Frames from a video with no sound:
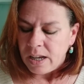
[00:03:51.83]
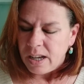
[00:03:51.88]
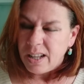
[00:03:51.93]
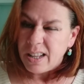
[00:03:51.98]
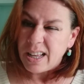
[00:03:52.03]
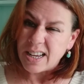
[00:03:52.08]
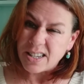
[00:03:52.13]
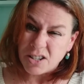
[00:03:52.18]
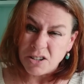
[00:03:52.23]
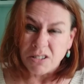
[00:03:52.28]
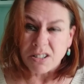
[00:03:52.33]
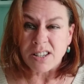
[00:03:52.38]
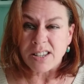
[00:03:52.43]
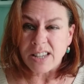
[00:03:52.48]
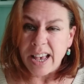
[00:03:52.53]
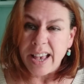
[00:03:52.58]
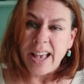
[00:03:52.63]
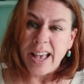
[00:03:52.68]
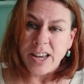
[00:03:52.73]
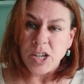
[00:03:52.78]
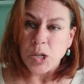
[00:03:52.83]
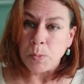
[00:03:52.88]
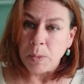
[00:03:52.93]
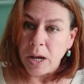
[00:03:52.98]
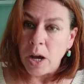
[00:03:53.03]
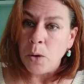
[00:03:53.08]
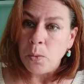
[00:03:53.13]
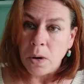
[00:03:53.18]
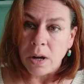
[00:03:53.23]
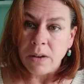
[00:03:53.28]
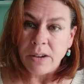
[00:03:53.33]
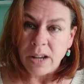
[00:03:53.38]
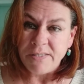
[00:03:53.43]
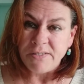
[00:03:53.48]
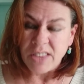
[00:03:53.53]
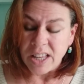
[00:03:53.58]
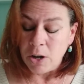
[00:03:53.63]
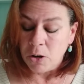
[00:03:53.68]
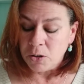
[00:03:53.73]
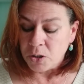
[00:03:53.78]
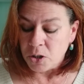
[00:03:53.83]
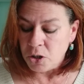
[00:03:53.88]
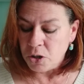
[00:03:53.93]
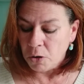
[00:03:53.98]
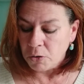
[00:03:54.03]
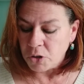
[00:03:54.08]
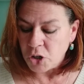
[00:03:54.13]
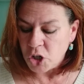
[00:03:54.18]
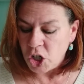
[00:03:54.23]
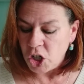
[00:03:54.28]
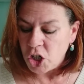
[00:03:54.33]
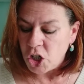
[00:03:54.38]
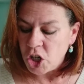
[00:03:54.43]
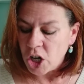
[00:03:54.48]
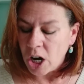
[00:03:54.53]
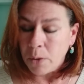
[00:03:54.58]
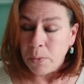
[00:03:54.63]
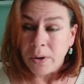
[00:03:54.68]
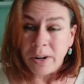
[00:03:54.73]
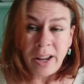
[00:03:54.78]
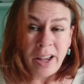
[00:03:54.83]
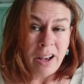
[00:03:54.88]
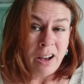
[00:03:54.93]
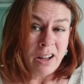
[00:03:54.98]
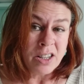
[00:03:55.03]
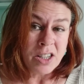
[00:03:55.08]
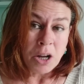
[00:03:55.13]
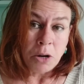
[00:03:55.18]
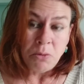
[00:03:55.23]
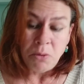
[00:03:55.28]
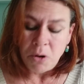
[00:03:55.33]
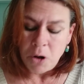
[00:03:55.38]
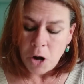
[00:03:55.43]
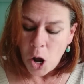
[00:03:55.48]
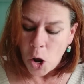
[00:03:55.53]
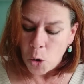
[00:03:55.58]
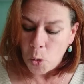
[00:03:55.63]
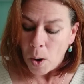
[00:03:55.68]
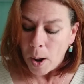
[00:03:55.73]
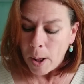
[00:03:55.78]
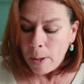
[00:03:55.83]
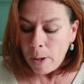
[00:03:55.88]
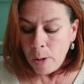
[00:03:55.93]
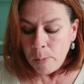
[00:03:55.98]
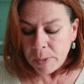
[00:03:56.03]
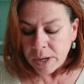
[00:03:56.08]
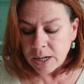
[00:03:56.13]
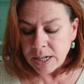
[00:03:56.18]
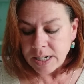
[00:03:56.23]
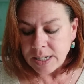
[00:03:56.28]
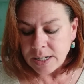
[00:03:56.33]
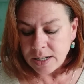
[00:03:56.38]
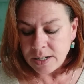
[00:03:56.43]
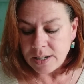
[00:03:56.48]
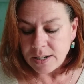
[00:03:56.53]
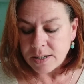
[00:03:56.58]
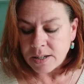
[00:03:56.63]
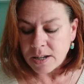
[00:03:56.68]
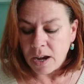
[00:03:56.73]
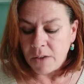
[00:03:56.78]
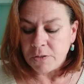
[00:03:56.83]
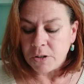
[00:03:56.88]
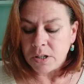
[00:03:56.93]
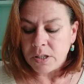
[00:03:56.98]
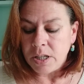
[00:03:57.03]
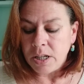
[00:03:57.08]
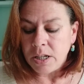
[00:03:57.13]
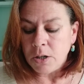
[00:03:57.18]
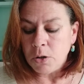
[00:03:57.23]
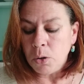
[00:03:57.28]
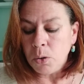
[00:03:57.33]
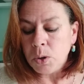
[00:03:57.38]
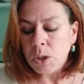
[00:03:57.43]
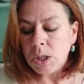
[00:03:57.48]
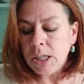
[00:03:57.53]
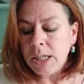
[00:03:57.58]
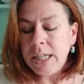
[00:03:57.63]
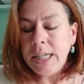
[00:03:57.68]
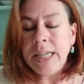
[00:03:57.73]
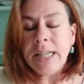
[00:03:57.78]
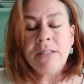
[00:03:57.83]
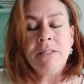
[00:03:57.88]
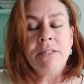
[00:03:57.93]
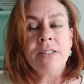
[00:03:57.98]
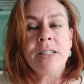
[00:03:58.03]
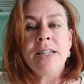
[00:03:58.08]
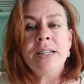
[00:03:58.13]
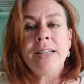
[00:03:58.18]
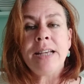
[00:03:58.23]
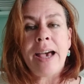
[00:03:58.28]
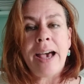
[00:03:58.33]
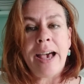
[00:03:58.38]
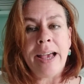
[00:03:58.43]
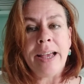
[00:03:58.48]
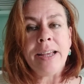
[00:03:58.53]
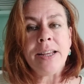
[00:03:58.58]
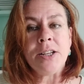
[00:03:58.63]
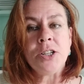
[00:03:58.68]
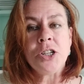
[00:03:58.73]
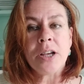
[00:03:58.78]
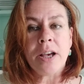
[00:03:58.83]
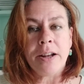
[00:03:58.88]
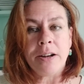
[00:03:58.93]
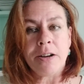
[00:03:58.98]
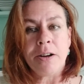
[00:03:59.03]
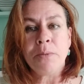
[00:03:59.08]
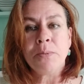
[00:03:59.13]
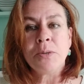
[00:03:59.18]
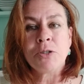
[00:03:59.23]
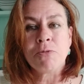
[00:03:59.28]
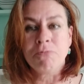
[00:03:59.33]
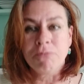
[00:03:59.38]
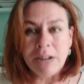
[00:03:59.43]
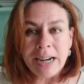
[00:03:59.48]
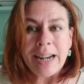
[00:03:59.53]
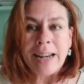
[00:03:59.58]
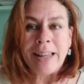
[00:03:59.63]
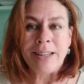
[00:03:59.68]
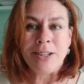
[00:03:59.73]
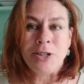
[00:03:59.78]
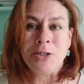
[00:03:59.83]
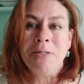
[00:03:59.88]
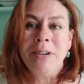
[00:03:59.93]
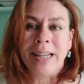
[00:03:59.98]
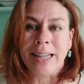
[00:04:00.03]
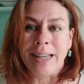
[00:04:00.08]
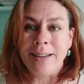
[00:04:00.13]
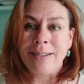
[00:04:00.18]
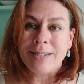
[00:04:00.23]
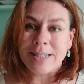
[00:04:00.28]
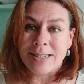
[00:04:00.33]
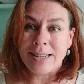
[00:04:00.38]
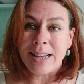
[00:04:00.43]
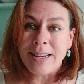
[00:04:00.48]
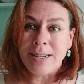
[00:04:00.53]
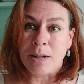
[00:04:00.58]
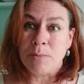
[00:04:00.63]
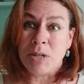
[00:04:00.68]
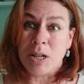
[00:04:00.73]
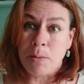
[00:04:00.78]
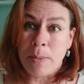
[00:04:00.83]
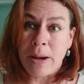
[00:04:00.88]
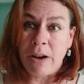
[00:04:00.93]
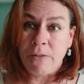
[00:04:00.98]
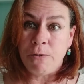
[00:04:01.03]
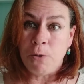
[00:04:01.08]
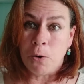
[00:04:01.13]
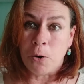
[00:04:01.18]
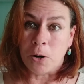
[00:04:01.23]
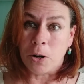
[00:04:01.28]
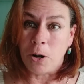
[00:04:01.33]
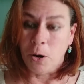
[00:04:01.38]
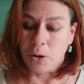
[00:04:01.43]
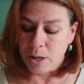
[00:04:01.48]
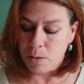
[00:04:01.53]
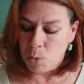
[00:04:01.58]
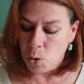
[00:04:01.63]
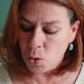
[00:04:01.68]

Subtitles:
That's not to say HBO won't have the odd dodgy show on it, I don't know. But I did discover a thing called The Gilded Age, and I was really enjoying it. And I stayed up till about 4 o'clock in the